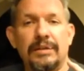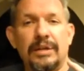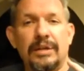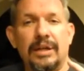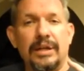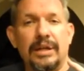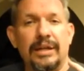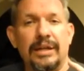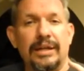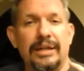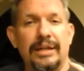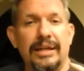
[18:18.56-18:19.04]

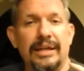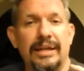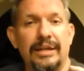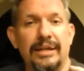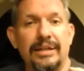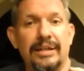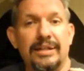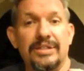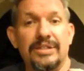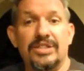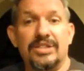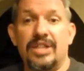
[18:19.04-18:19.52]
and that
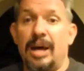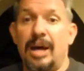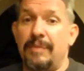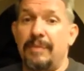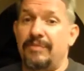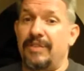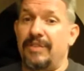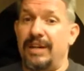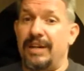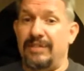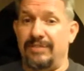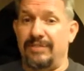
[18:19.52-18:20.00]
is Top
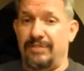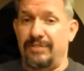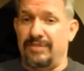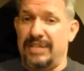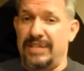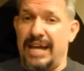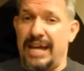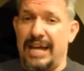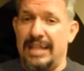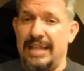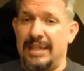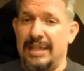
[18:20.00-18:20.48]
5 of
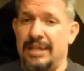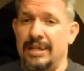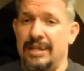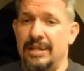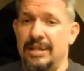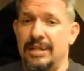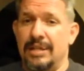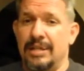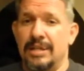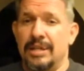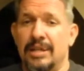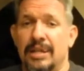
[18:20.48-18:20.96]
Death.
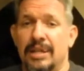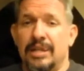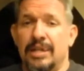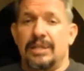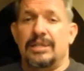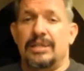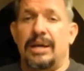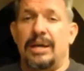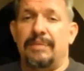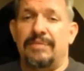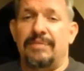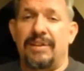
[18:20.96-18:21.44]

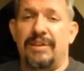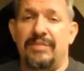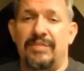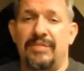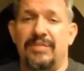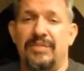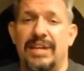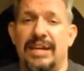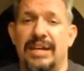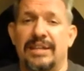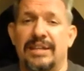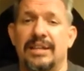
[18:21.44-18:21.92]
Top 5 of
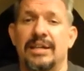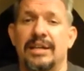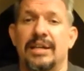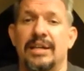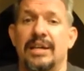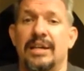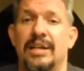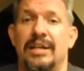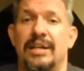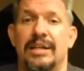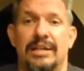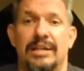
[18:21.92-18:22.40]
Death
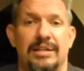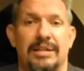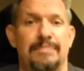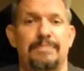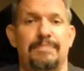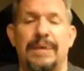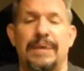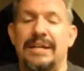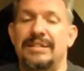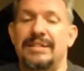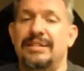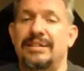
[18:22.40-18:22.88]

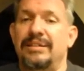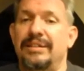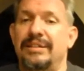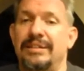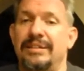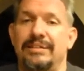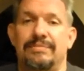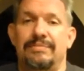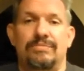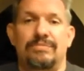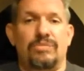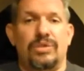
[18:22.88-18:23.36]

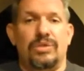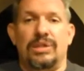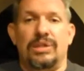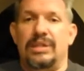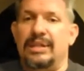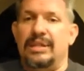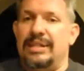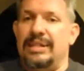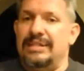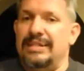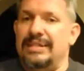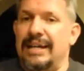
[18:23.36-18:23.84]
basically
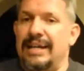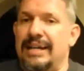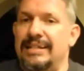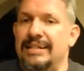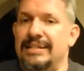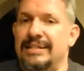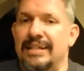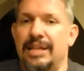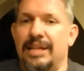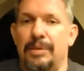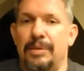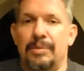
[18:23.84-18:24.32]
these guys,
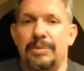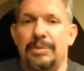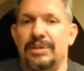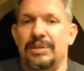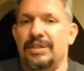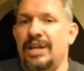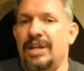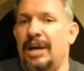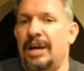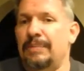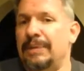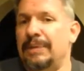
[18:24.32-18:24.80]
they come up with a
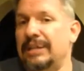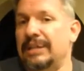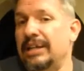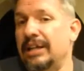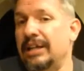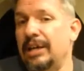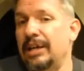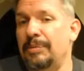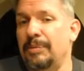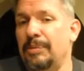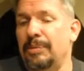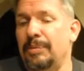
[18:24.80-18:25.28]
topic, they
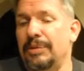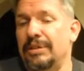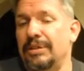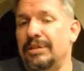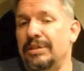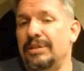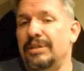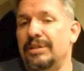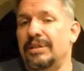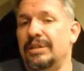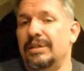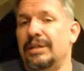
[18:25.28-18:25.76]
come up
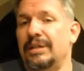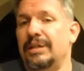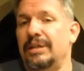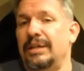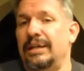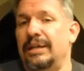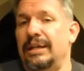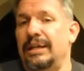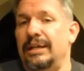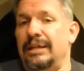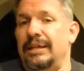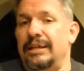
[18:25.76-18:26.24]
with
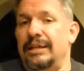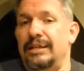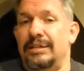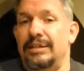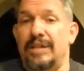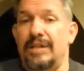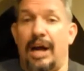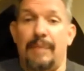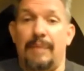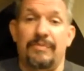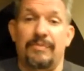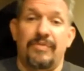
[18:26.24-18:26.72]
a
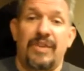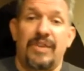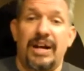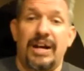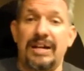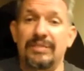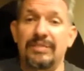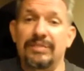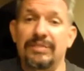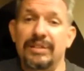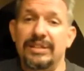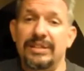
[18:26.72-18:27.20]
top
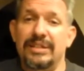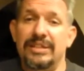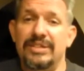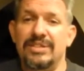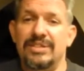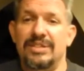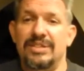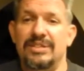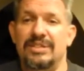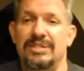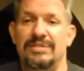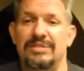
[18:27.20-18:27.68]
five
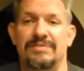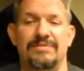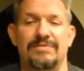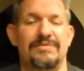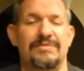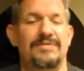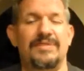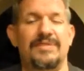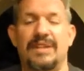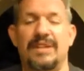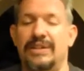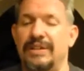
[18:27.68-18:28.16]
list,
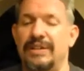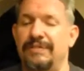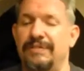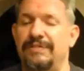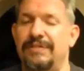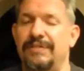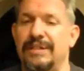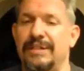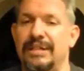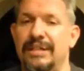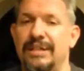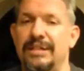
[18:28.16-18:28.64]
very
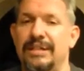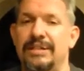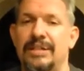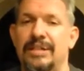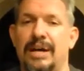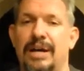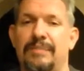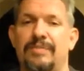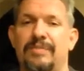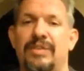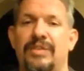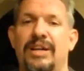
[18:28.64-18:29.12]
funny
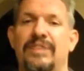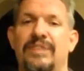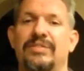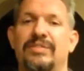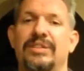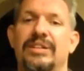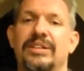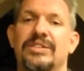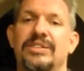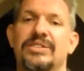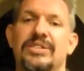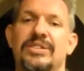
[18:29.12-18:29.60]
top five
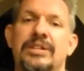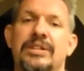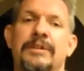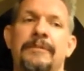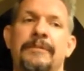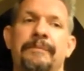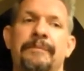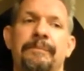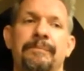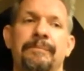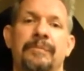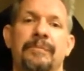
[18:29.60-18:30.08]
list.
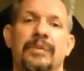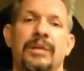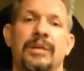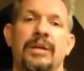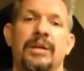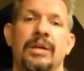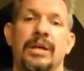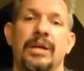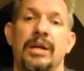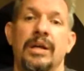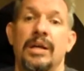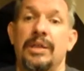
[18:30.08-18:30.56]

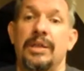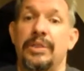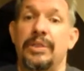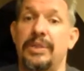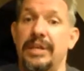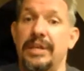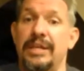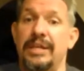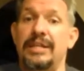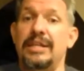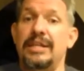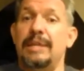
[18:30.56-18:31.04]

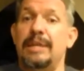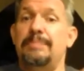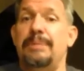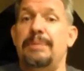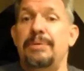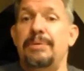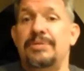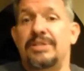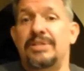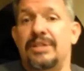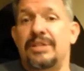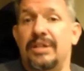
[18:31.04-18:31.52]
Then they
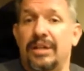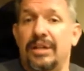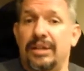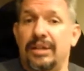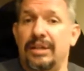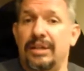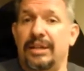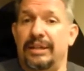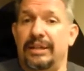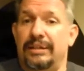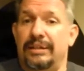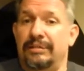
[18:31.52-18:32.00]
post it
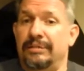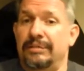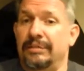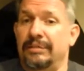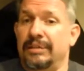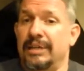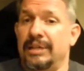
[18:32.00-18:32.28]
online.